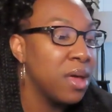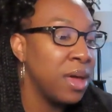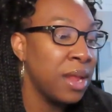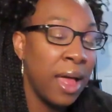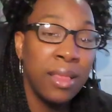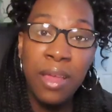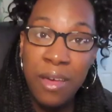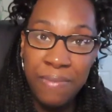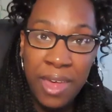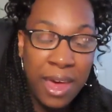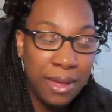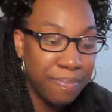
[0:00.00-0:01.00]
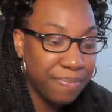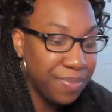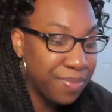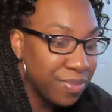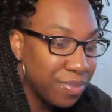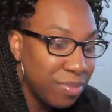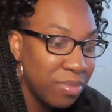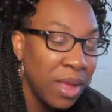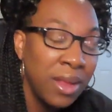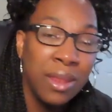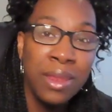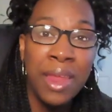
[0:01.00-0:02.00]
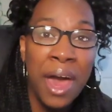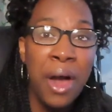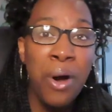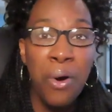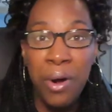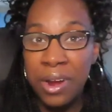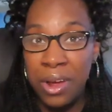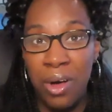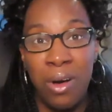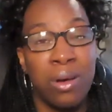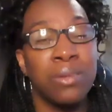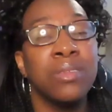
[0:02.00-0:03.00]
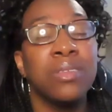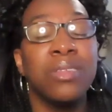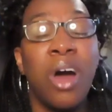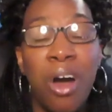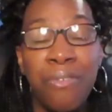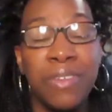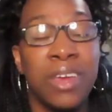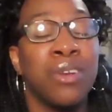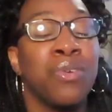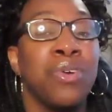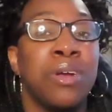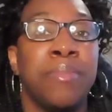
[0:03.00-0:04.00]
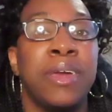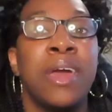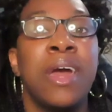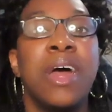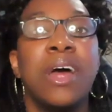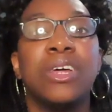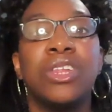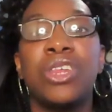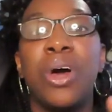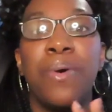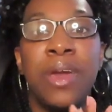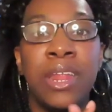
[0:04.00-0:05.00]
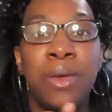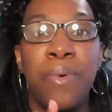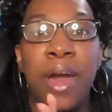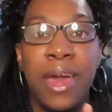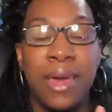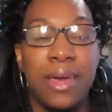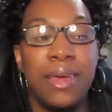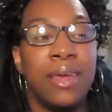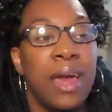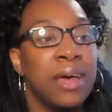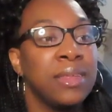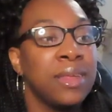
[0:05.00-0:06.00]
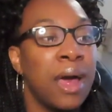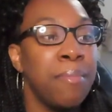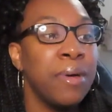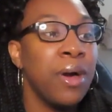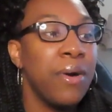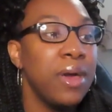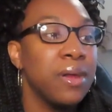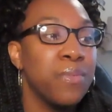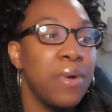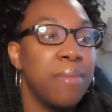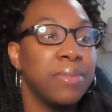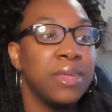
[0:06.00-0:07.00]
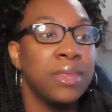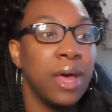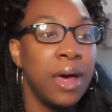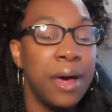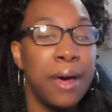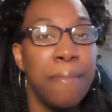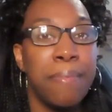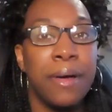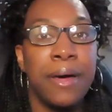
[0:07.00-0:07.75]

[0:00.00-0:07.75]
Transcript: And I love that. Not hard at all. Soft and creamy. So anyway, yes, I'm gonna go ahead and wrap this up.